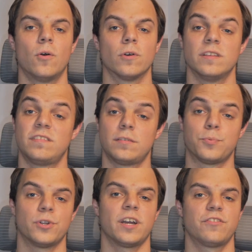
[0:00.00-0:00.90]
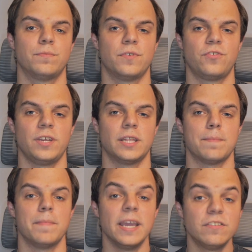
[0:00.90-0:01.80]
or this is a production machine
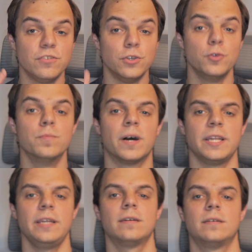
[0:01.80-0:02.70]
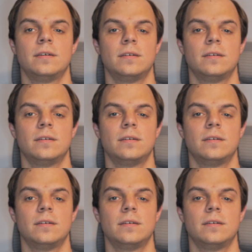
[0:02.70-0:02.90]
that makes you money,